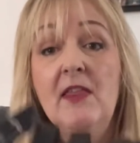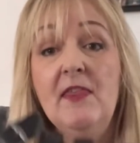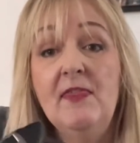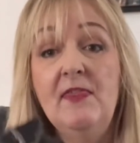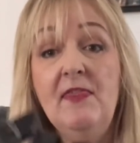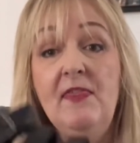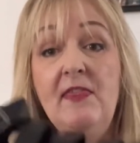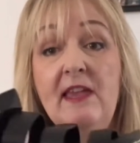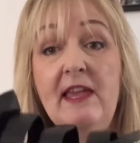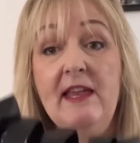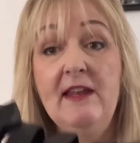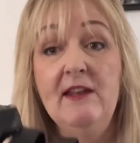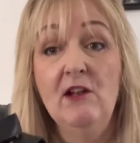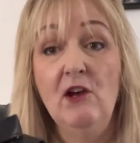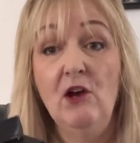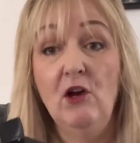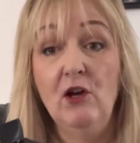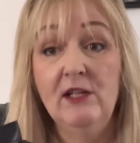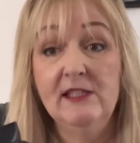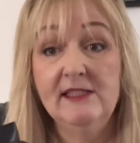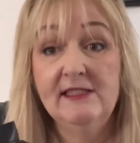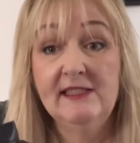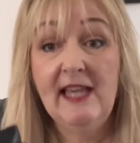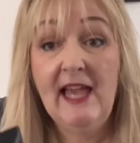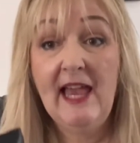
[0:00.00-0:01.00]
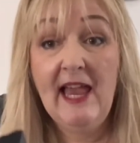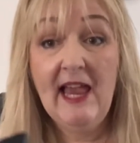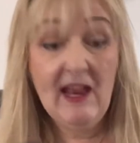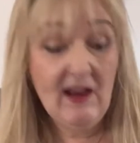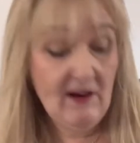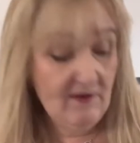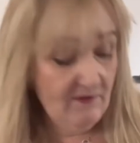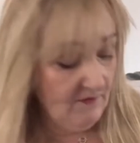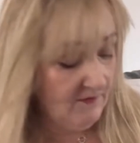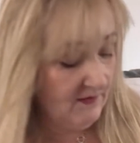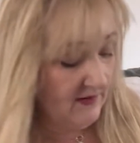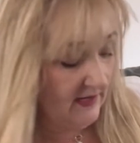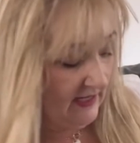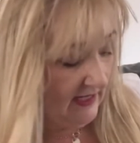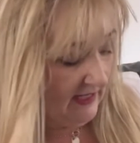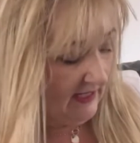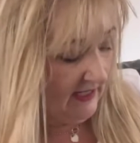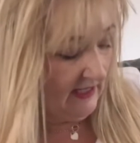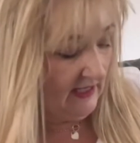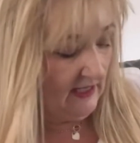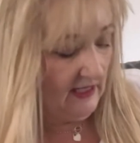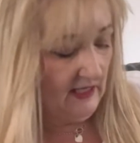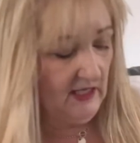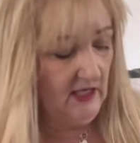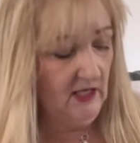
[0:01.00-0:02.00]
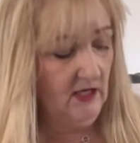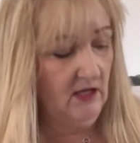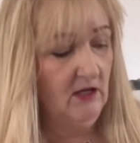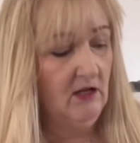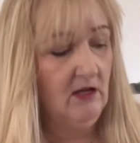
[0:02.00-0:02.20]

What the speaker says: They're not as heavy.